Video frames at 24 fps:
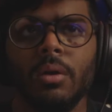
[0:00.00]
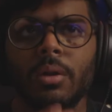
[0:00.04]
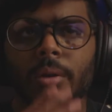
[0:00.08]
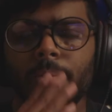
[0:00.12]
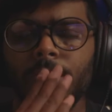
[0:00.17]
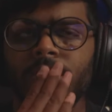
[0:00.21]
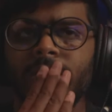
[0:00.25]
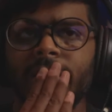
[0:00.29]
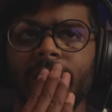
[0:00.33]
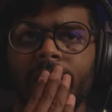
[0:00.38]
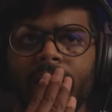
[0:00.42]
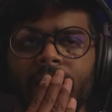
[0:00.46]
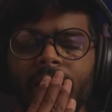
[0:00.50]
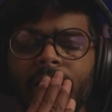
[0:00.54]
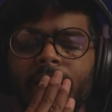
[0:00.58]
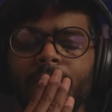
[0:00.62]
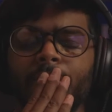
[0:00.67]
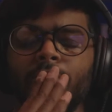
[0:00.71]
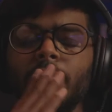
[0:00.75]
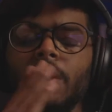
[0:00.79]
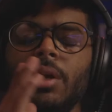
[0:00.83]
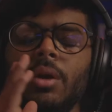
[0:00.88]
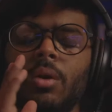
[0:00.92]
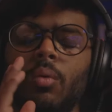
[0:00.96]
Let me say that again.
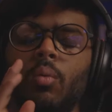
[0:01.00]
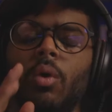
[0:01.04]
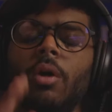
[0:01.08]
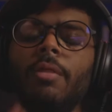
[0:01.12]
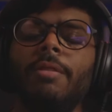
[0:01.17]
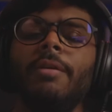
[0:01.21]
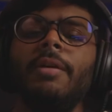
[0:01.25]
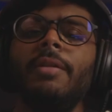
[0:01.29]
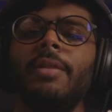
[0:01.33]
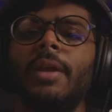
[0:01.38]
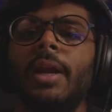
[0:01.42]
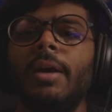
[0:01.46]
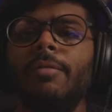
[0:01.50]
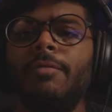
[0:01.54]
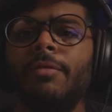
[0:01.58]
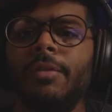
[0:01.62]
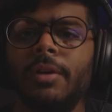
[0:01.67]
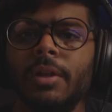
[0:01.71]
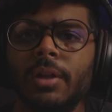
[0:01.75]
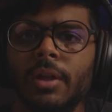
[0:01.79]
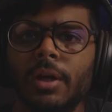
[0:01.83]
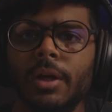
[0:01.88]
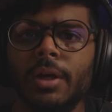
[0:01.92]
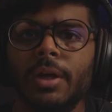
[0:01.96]
One thing that I
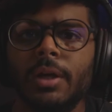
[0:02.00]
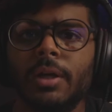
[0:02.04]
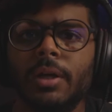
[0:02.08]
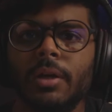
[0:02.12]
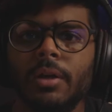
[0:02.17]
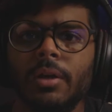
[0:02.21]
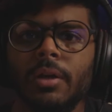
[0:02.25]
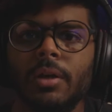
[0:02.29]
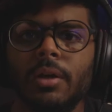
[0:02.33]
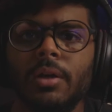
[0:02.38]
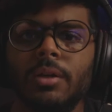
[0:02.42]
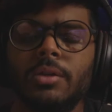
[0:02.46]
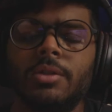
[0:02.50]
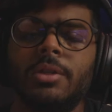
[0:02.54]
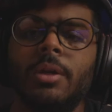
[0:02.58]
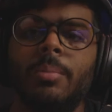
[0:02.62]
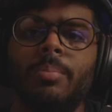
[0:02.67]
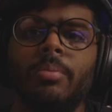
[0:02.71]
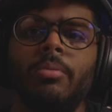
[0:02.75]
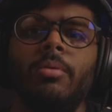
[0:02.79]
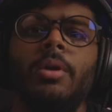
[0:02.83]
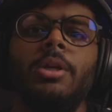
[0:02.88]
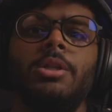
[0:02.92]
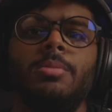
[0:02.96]
feel like
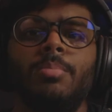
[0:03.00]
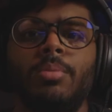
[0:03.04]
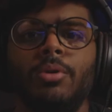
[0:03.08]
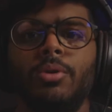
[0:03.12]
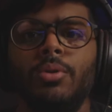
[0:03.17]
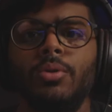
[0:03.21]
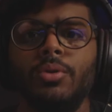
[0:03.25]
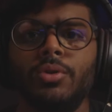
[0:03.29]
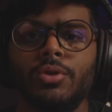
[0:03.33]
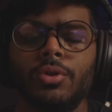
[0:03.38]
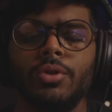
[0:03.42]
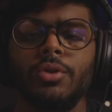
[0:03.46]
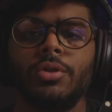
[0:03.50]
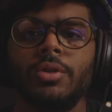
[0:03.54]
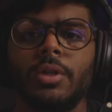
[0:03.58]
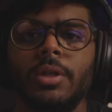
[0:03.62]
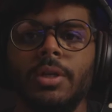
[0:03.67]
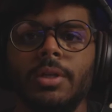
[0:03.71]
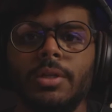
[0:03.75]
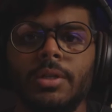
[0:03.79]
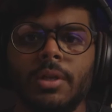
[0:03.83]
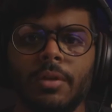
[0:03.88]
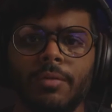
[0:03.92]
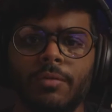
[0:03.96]
separates producers
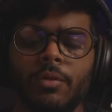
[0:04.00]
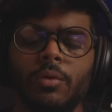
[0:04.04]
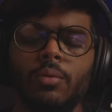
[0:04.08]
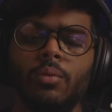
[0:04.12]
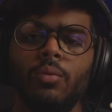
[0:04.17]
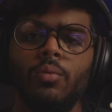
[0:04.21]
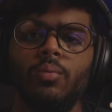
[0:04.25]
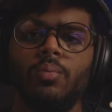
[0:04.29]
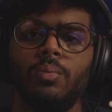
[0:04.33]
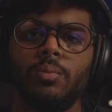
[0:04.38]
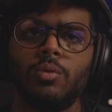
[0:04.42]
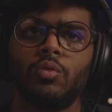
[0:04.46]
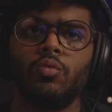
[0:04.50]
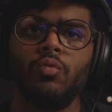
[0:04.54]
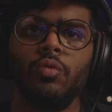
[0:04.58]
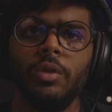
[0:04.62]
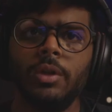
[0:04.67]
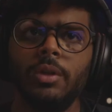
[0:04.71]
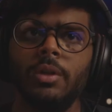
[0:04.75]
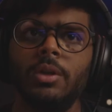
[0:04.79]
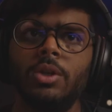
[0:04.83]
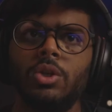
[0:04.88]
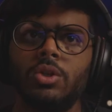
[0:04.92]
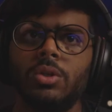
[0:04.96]
is if you
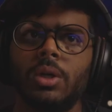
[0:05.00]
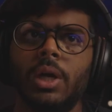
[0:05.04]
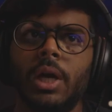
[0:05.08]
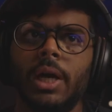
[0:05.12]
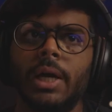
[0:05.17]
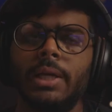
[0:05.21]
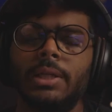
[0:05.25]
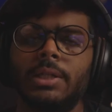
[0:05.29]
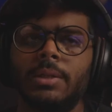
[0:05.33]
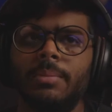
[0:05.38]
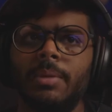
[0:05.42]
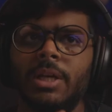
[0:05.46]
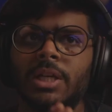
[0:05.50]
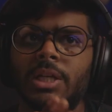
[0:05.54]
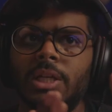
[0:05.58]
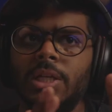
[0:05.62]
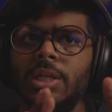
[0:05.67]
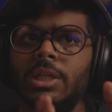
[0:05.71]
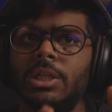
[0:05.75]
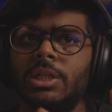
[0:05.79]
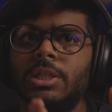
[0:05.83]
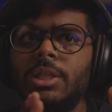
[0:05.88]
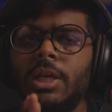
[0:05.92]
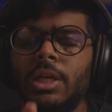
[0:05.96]
really try to make
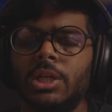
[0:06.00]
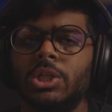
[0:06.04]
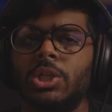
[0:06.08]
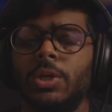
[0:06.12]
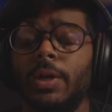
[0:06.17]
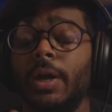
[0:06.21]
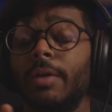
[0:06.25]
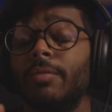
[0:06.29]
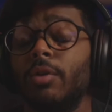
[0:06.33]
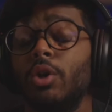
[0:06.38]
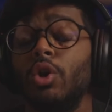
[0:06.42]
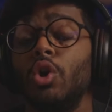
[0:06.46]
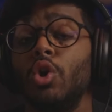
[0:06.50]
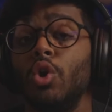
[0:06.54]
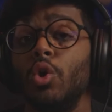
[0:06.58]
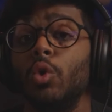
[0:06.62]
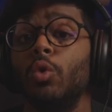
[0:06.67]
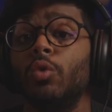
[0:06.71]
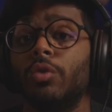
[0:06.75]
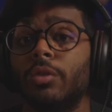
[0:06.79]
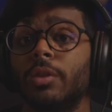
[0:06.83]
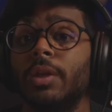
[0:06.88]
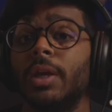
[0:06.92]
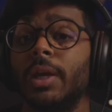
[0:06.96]
each section have a
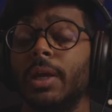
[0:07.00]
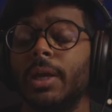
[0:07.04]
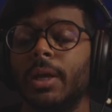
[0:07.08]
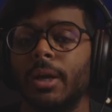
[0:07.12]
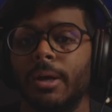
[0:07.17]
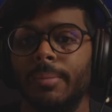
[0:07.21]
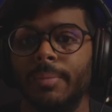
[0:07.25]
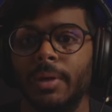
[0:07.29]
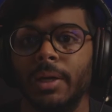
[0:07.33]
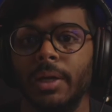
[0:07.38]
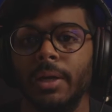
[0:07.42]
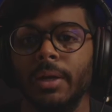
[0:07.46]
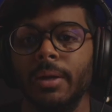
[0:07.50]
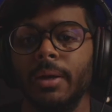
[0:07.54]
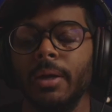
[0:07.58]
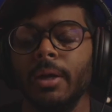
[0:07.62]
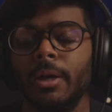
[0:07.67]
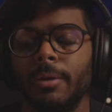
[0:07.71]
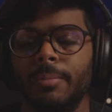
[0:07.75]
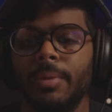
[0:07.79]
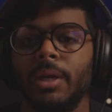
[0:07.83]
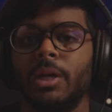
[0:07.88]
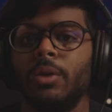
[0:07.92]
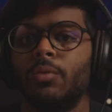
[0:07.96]
new thing come in,
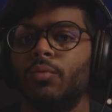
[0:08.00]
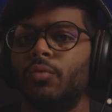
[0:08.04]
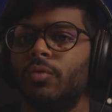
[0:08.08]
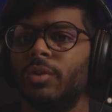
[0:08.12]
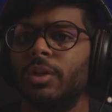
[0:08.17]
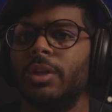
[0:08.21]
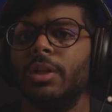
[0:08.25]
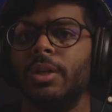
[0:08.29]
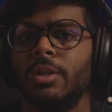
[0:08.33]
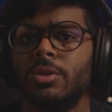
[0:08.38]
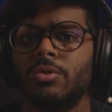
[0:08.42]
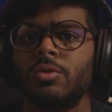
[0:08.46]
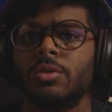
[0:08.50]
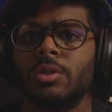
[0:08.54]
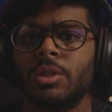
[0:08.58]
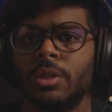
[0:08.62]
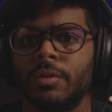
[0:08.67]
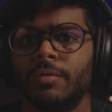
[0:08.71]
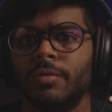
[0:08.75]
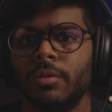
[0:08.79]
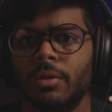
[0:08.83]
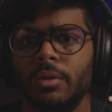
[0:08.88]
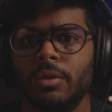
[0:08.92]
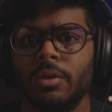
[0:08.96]
make it really
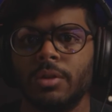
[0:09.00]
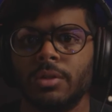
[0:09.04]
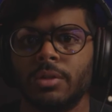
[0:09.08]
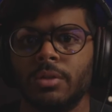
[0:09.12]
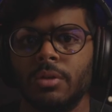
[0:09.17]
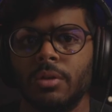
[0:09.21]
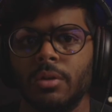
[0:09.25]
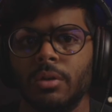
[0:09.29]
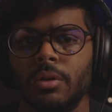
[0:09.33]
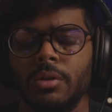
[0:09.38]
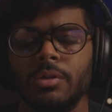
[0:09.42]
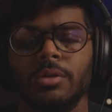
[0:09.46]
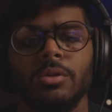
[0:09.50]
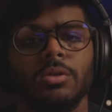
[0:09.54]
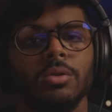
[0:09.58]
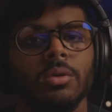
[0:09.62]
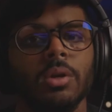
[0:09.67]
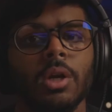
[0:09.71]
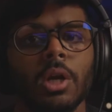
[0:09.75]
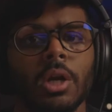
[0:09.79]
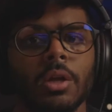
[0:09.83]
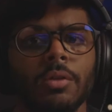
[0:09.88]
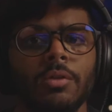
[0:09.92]
interesting for the listener to listen to.